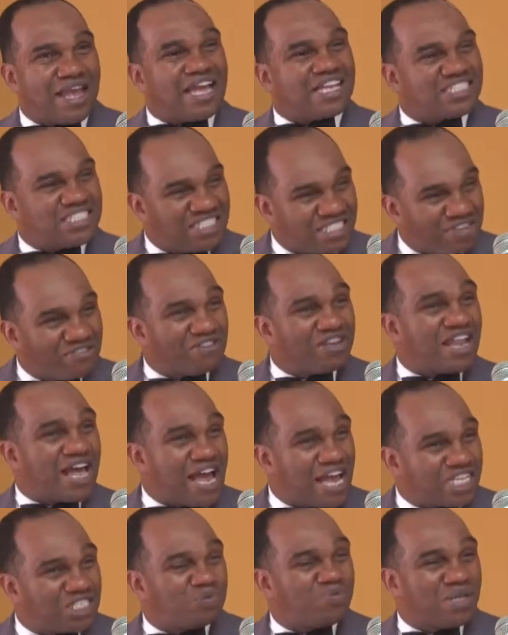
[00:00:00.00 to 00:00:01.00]
As
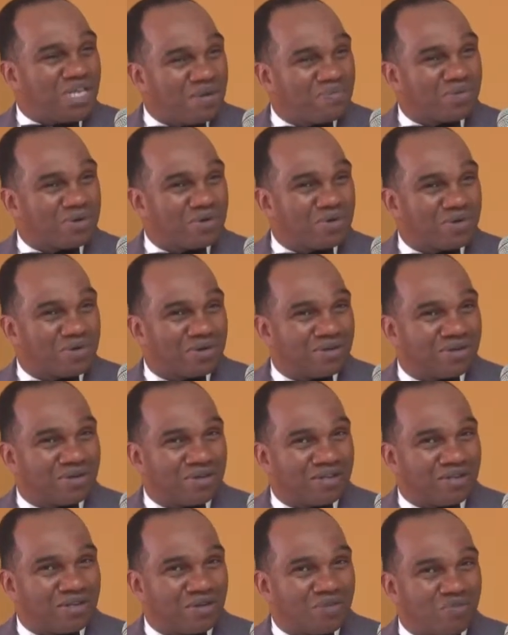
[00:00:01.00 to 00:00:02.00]
civilized people,
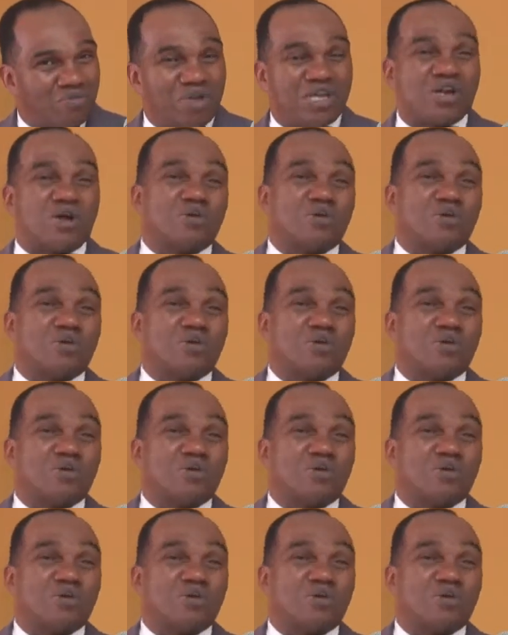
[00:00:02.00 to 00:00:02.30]
we